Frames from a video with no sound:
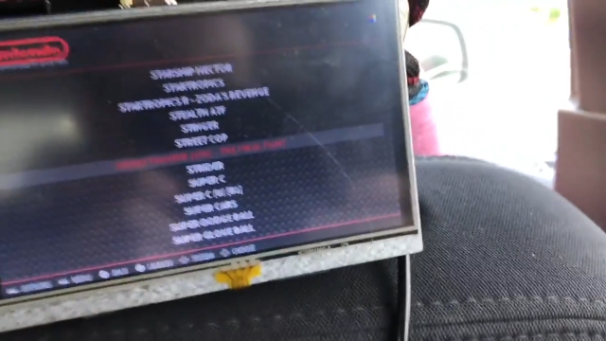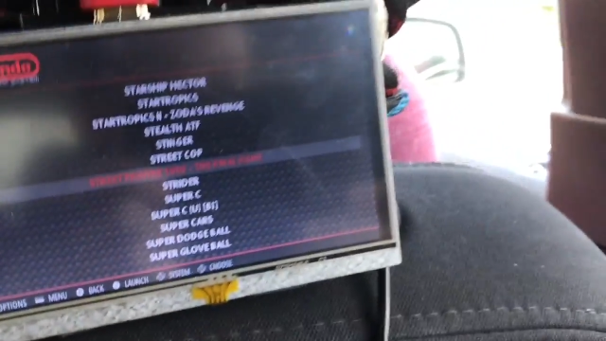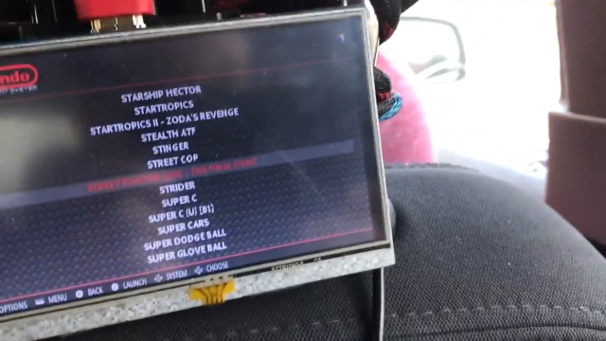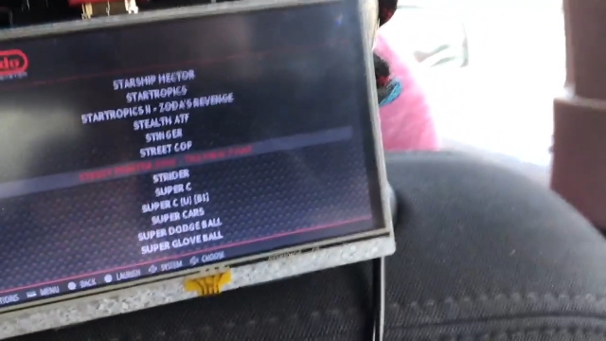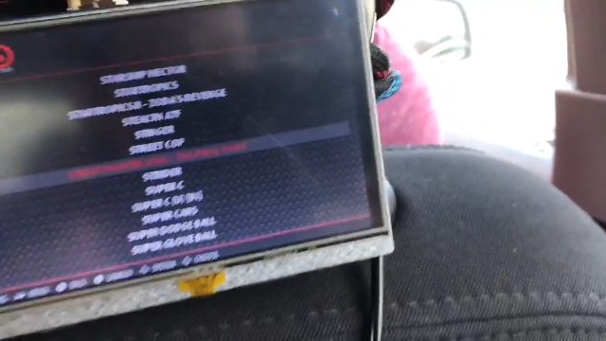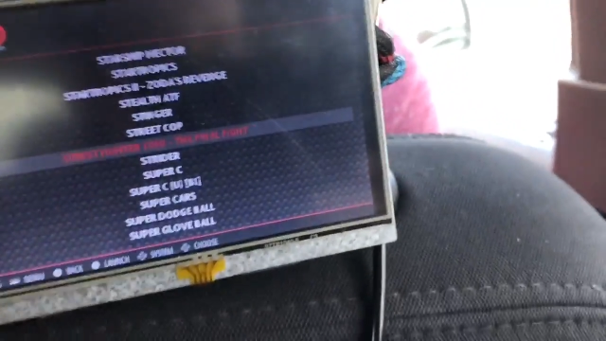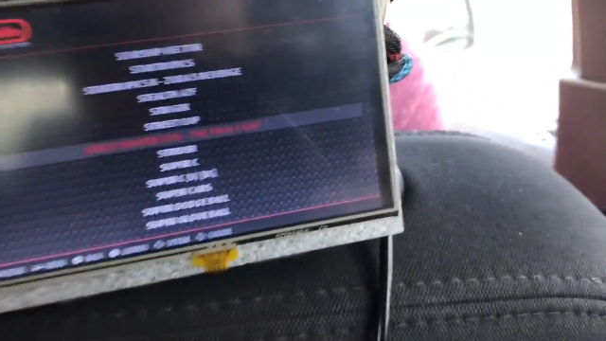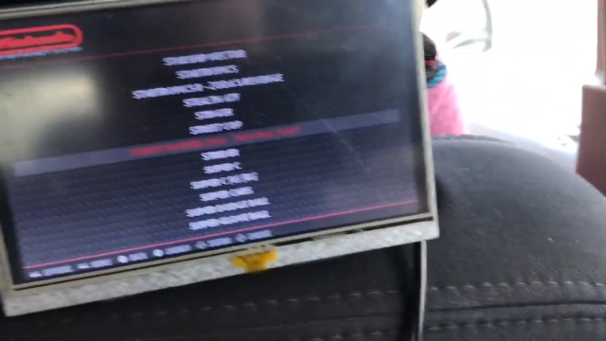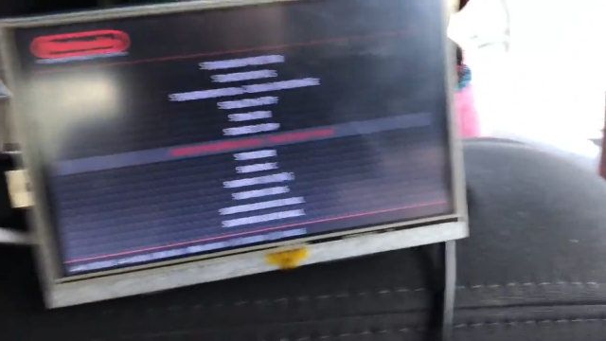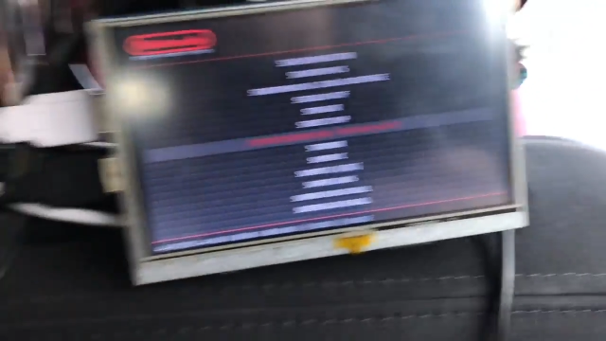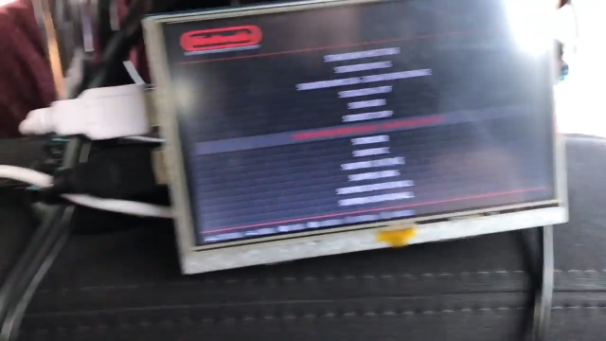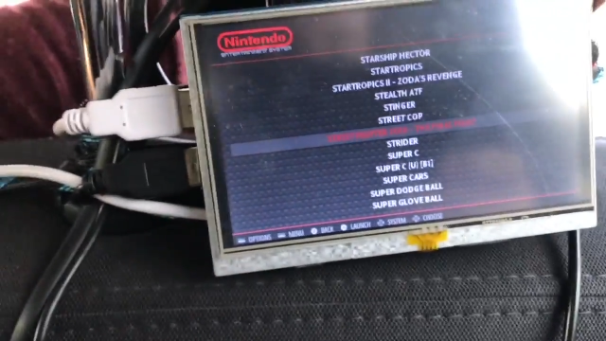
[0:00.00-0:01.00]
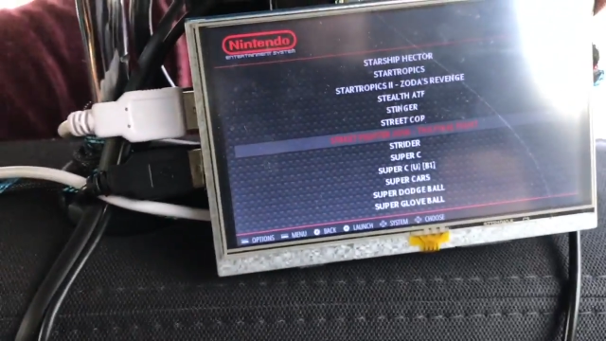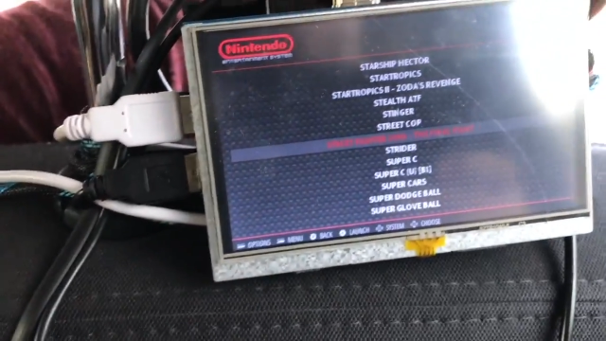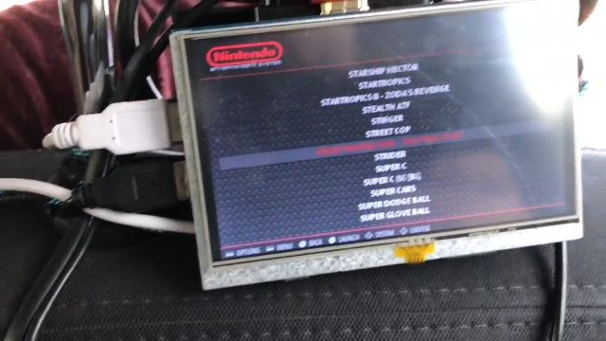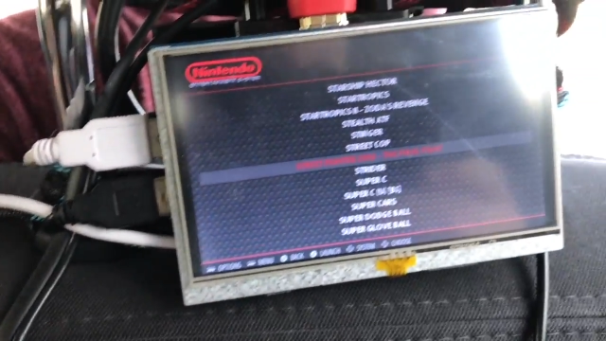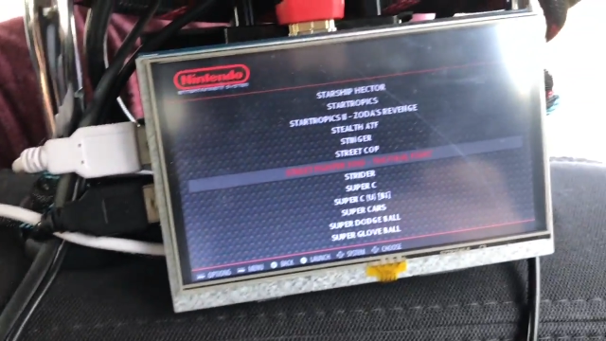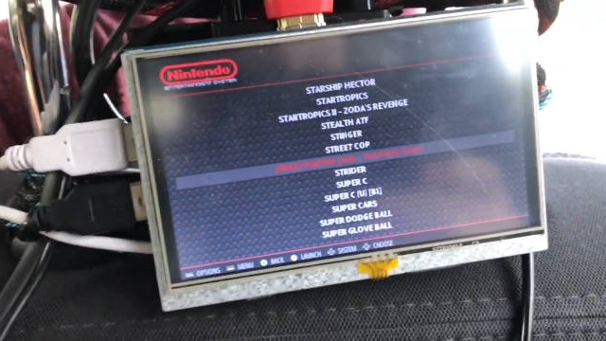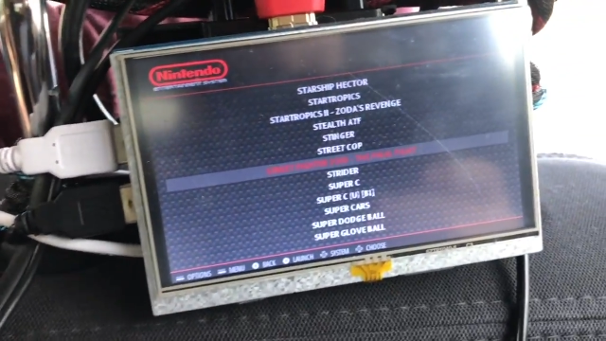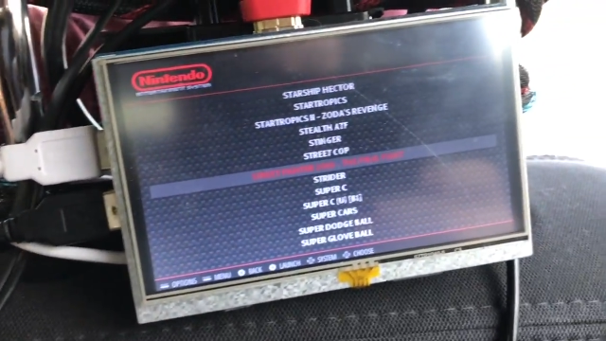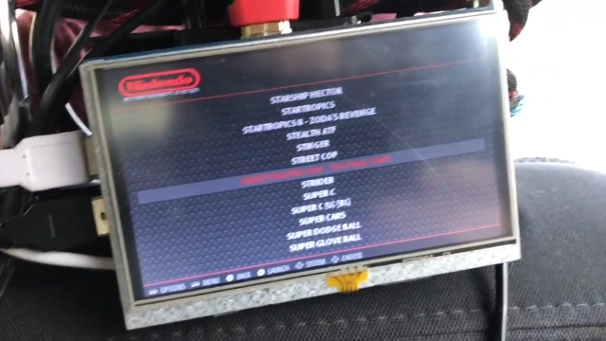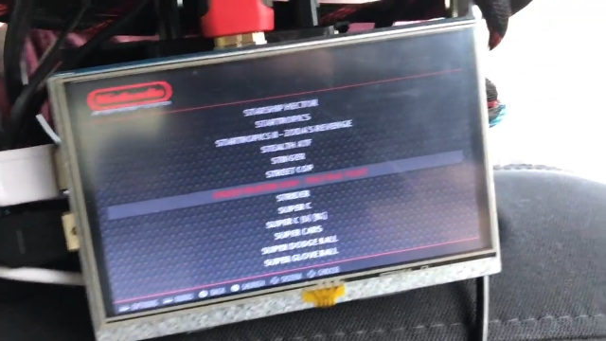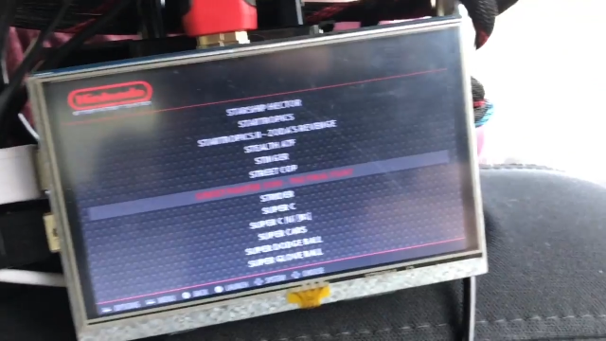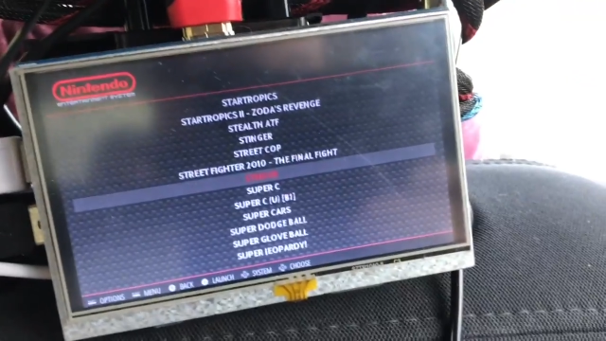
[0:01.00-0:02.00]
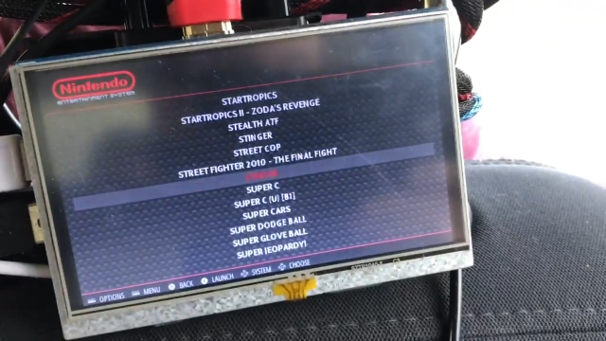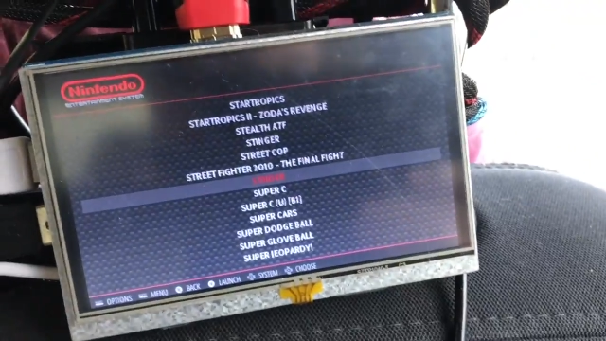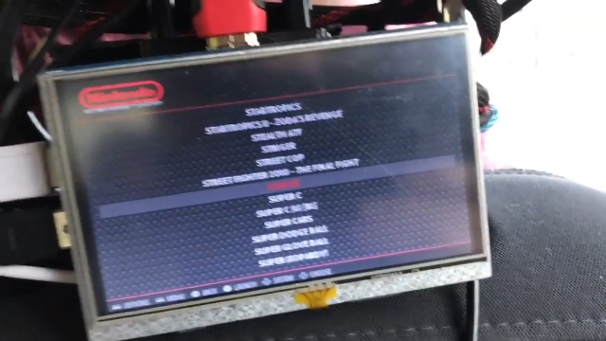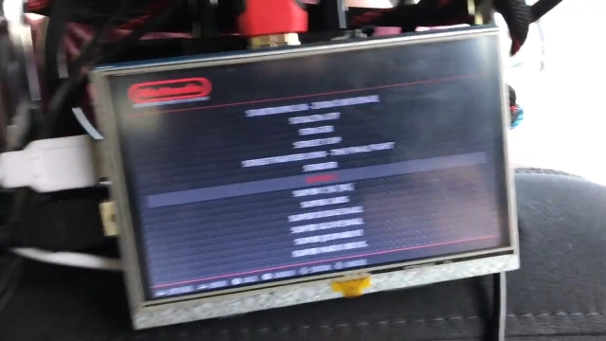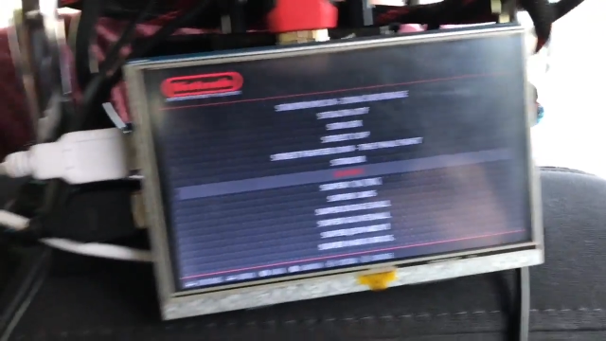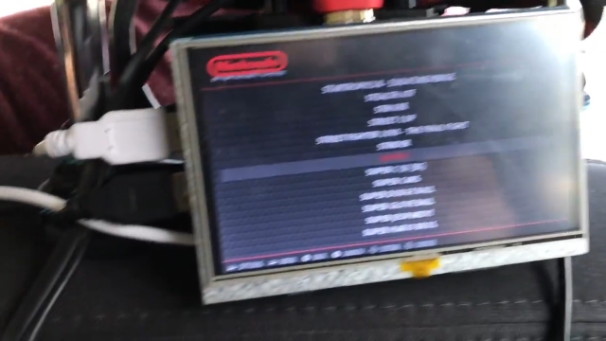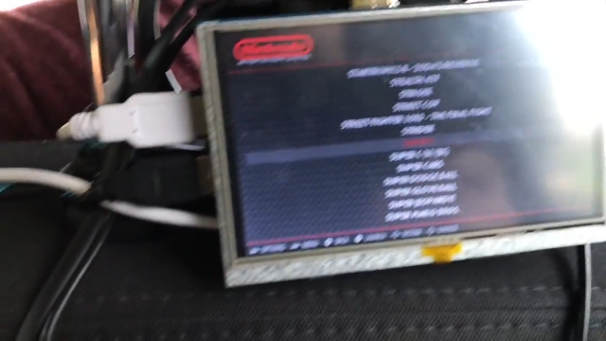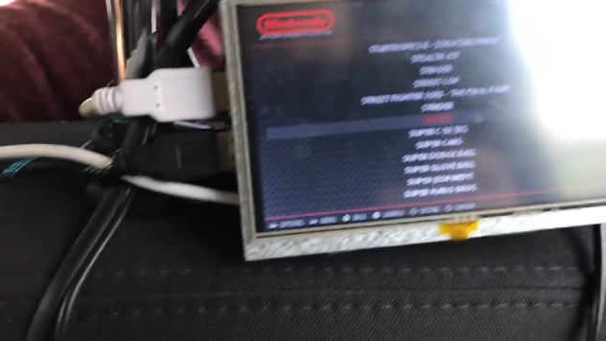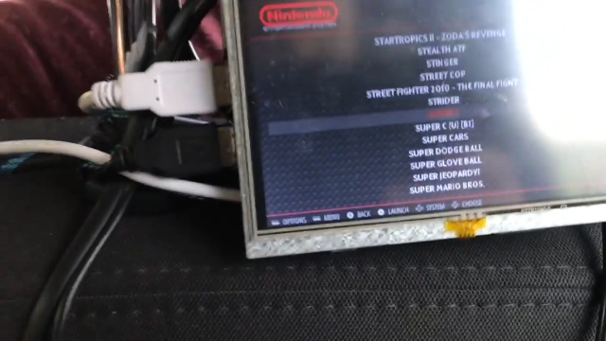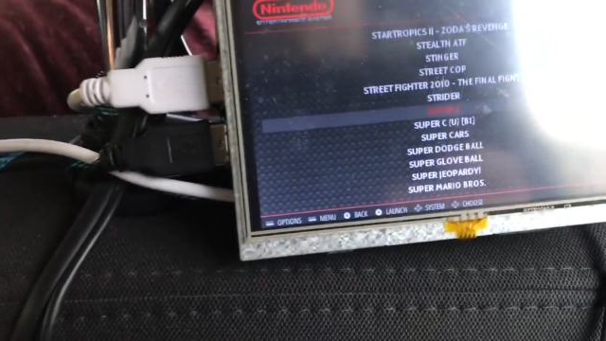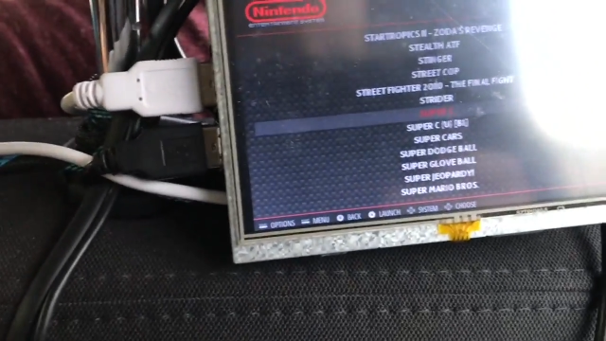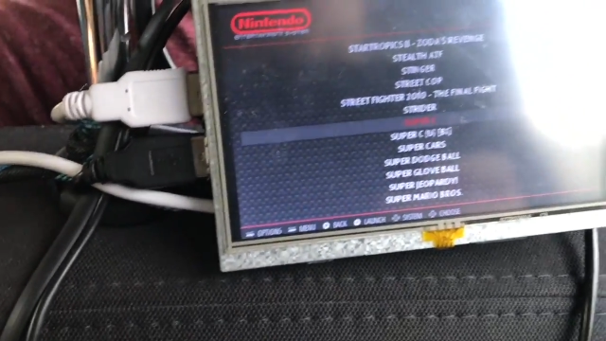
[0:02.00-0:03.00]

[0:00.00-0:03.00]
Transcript: Nobody's mouth can be seen.